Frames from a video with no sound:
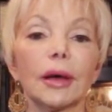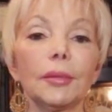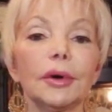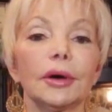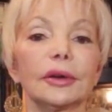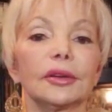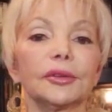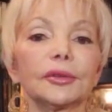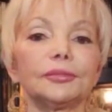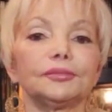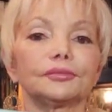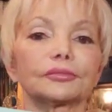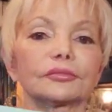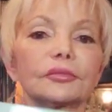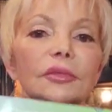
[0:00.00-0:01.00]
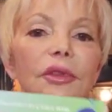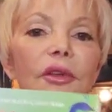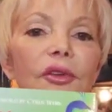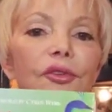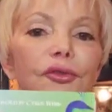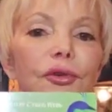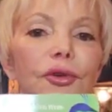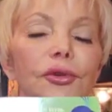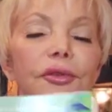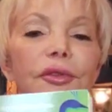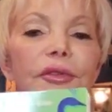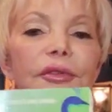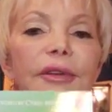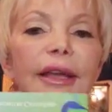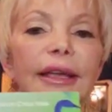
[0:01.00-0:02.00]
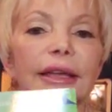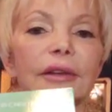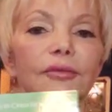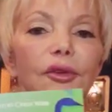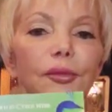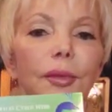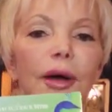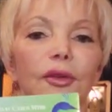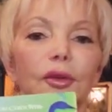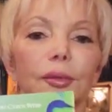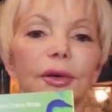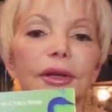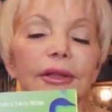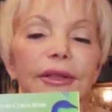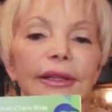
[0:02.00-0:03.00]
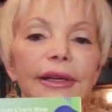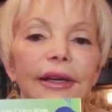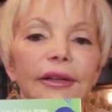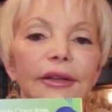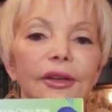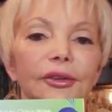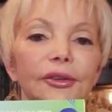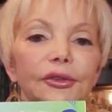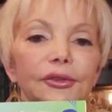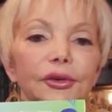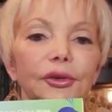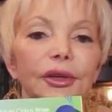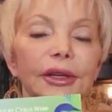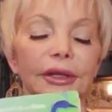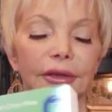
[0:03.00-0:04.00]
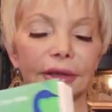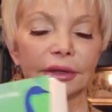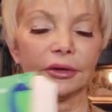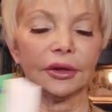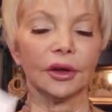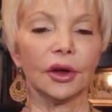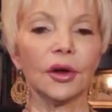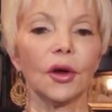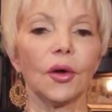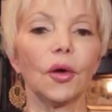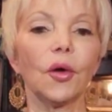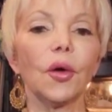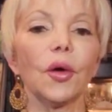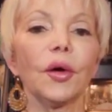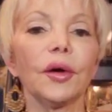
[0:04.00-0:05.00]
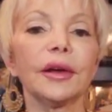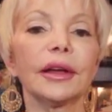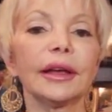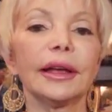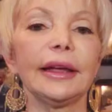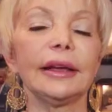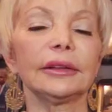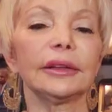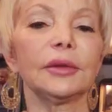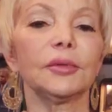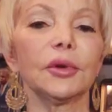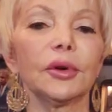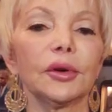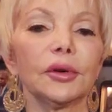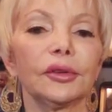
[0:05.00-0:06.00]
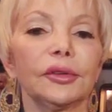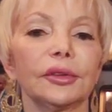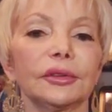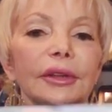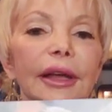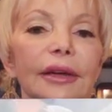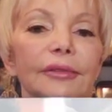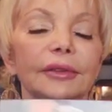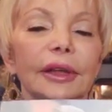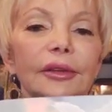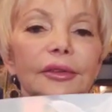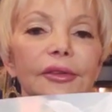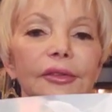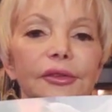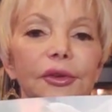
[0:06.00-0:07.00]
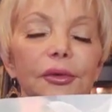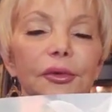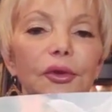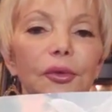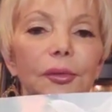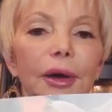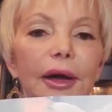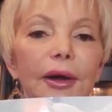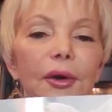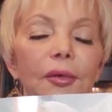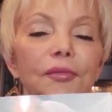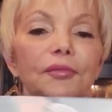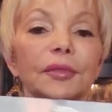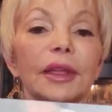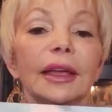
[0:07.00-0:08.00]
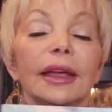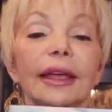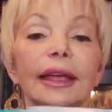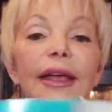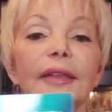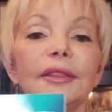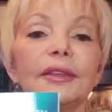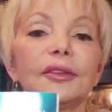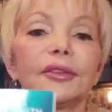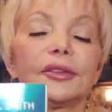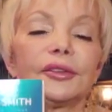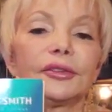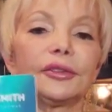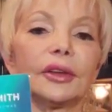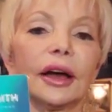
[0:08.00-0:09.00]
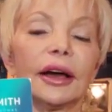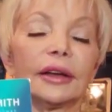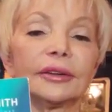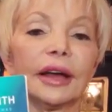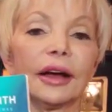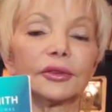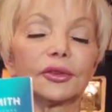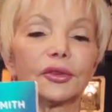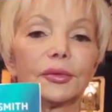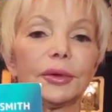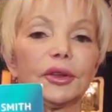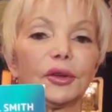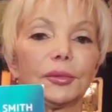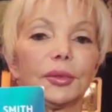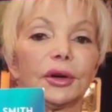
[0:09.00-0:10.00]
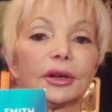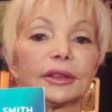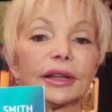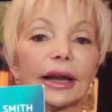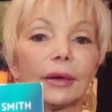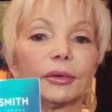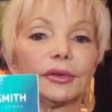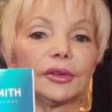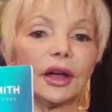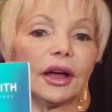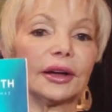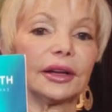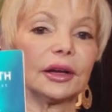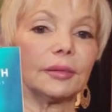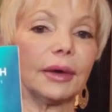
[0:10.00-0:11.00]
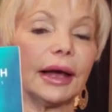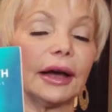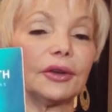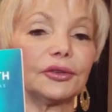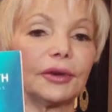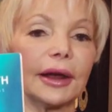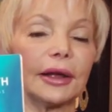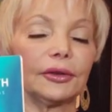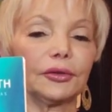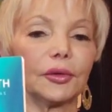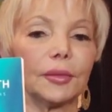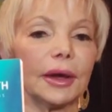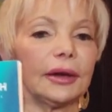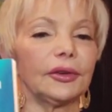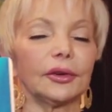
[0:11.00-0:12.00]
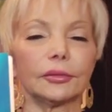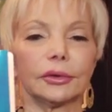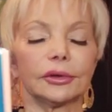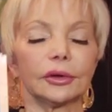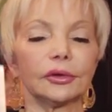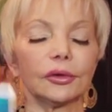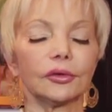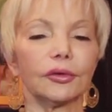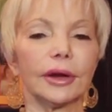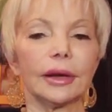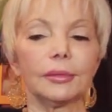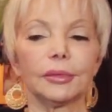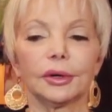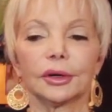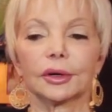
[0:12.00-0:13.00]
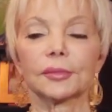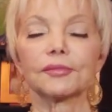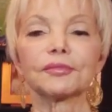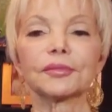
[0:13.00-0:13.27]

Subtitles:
books, Truth, Taking Responsibility Unleashes True Healing, or Healing Words, Life Lessons to Inspire. And this is Dr. Smith's book that I was talking about, Transformation, which is a great book.